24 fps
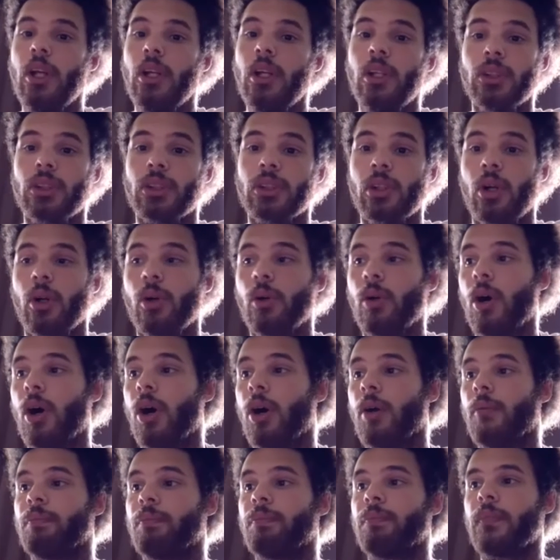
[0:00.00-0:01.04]

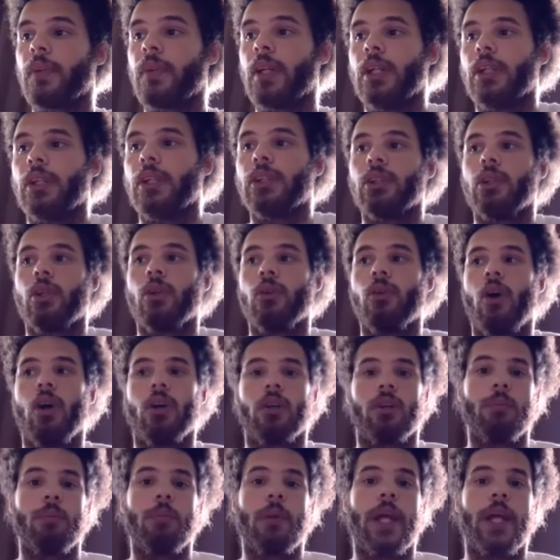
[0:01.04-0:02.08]
So he's no
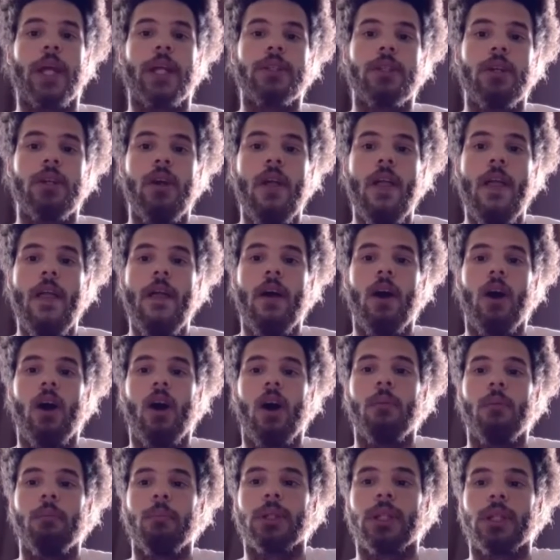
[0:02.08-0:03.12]
longer banned.
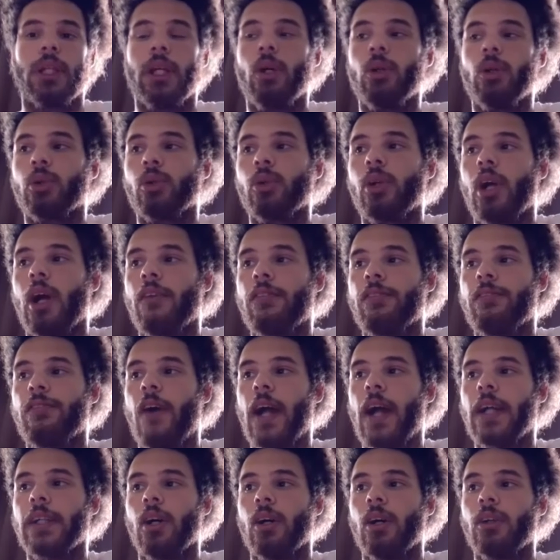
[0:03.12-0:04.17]
But they also got
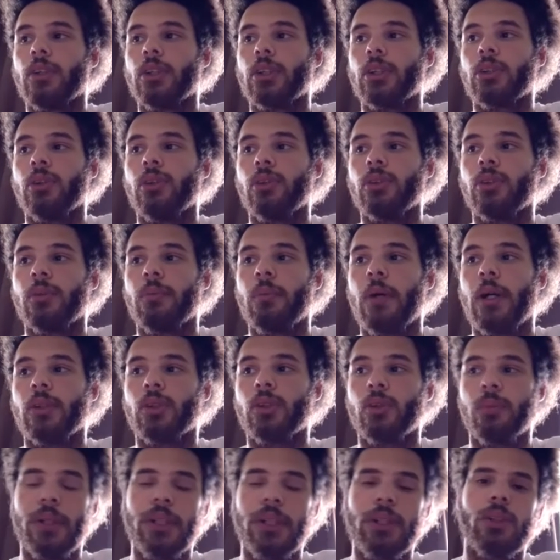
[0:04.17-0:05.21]
fined undisclosed amounts.
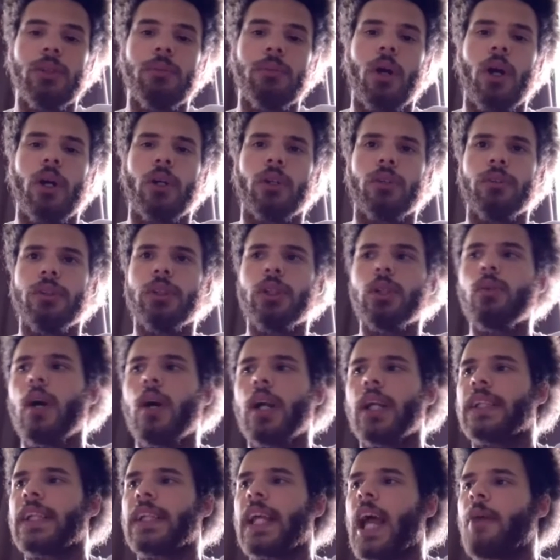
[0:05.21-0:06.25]
So basically, Mario, the reason why
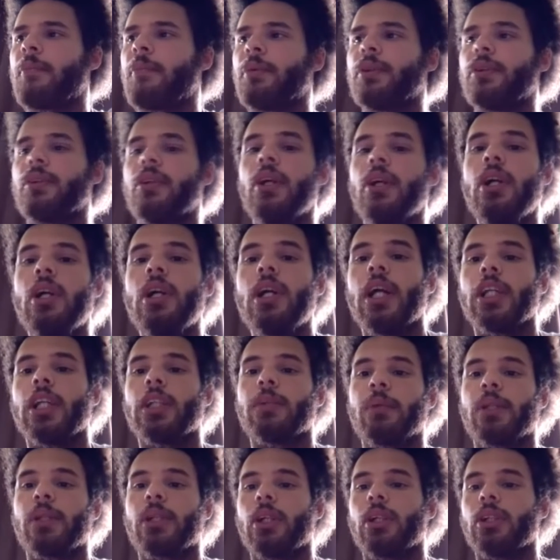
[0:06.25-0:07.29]
this happened is
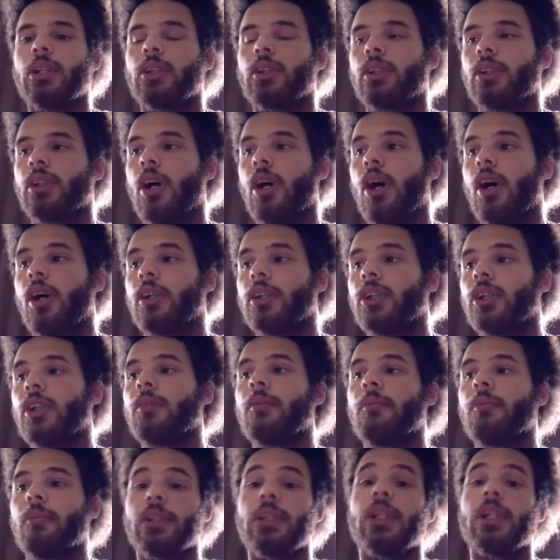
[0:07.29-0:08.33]
because
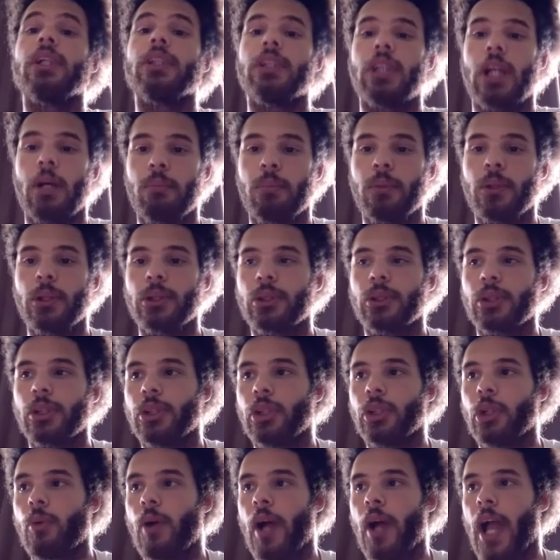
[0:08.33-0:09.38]
Yermin Mercedes, now I'm pretty sure you
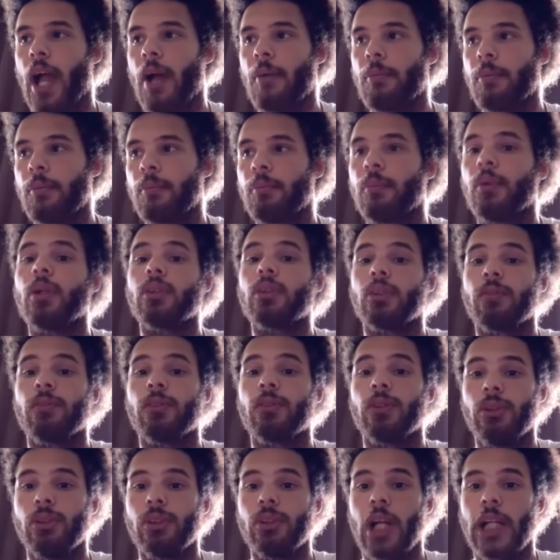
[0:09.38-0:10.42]
know what happened, but
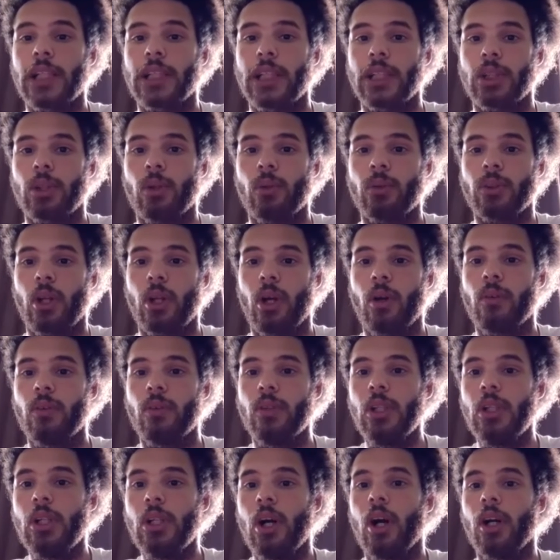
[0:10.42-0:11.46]
to you guys that don't know,
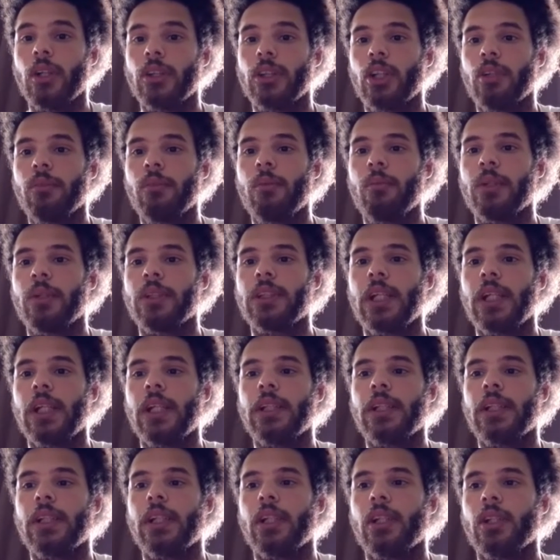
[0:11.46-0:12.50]
Yermin
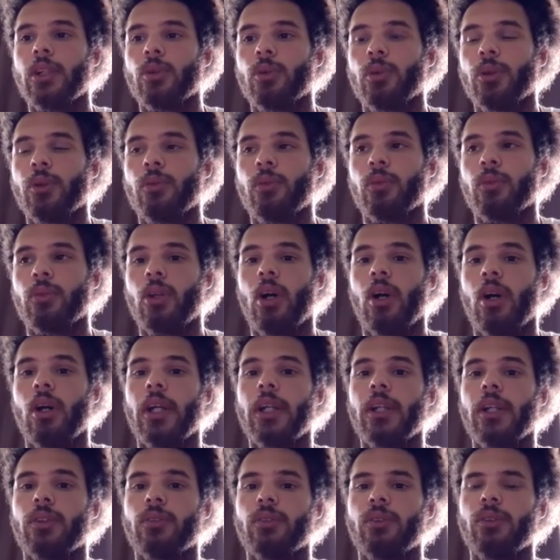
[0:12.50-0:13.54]
Mercedes hit a
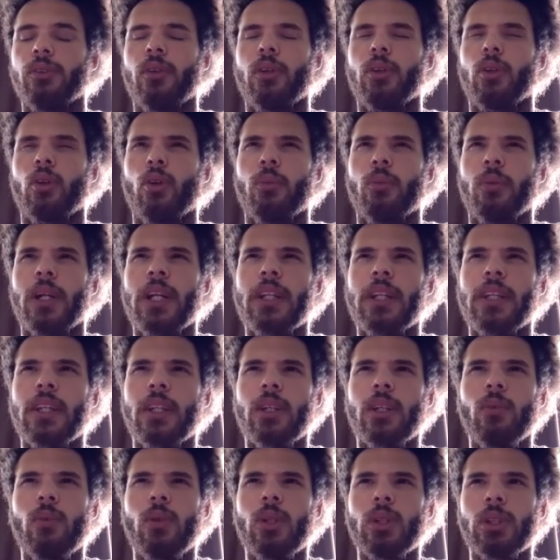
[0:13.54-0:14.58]
three-run home run, I think
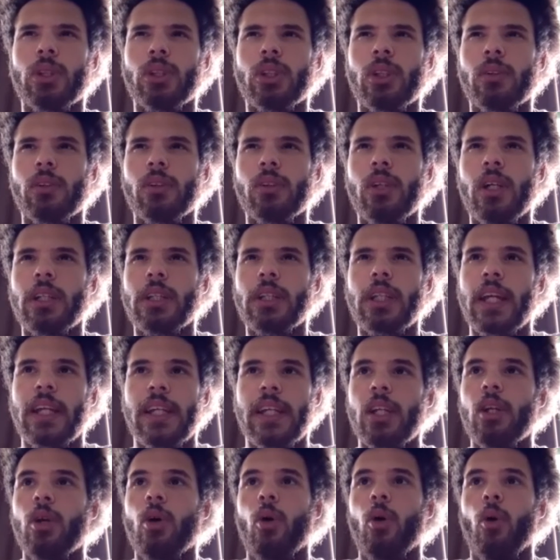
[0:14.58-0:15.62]
it was, or something like that. He
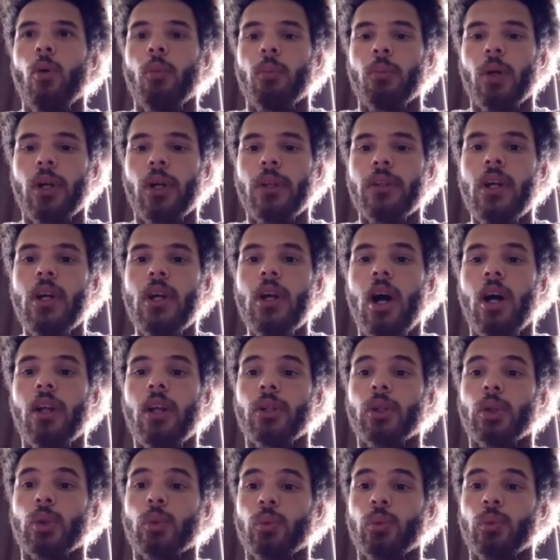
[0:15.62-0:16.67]
hit a home run on
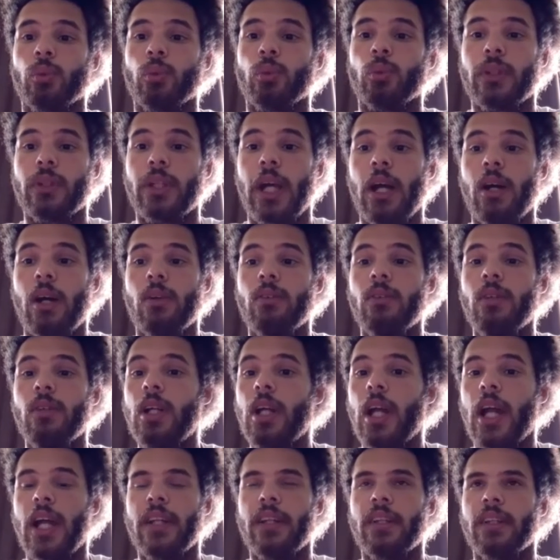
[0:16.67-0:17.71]
a 3-0 count,
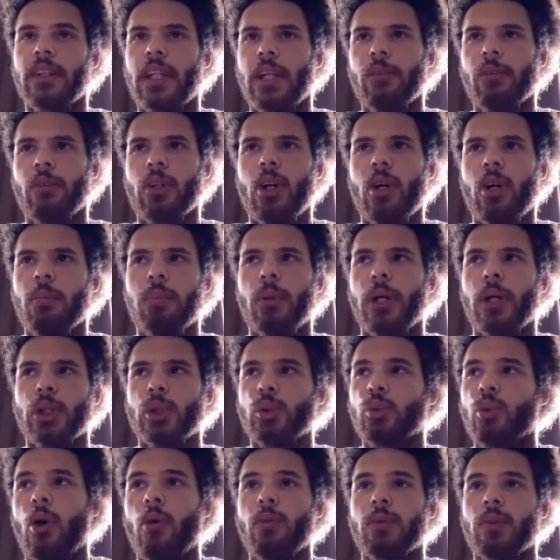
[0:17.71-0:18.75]
and they were up like
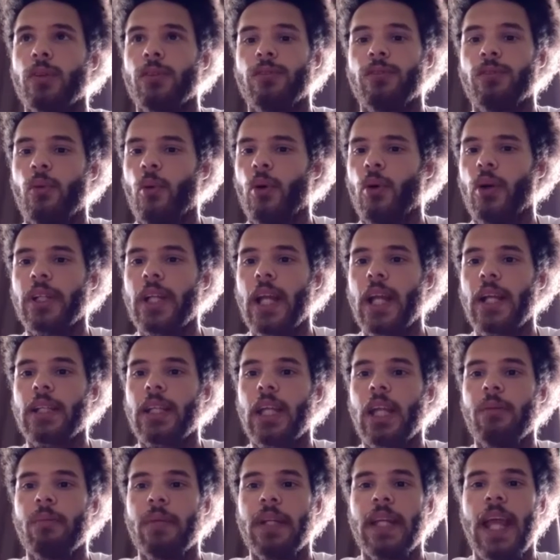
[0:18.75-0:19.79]
12-4 in that
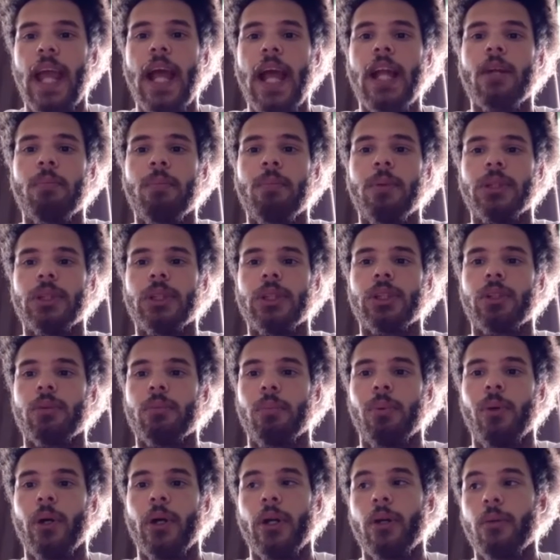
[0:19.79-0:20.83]
game, and they had a position
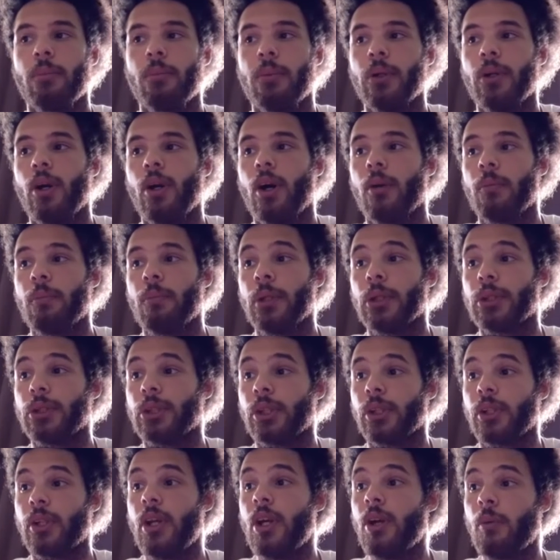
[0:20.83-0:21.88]
player
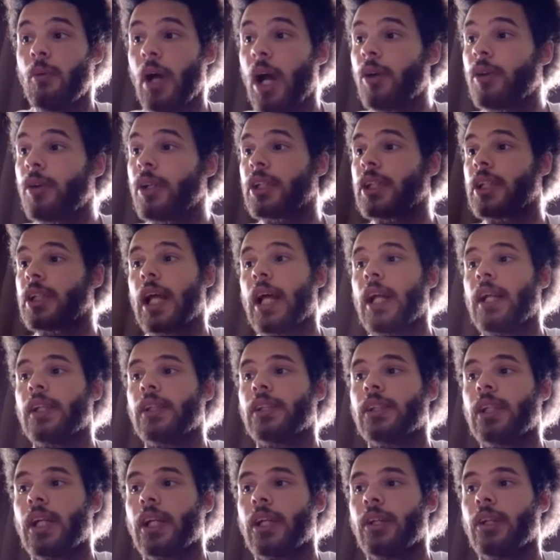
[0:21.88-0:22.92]
pitching. Well, I'll get to that in a
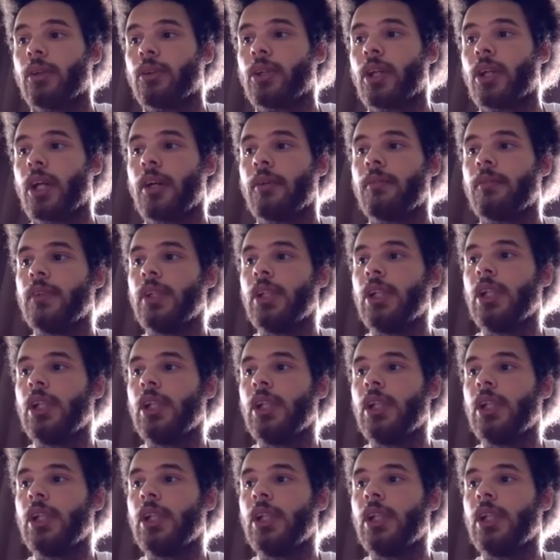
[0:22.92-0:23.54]
second, okay?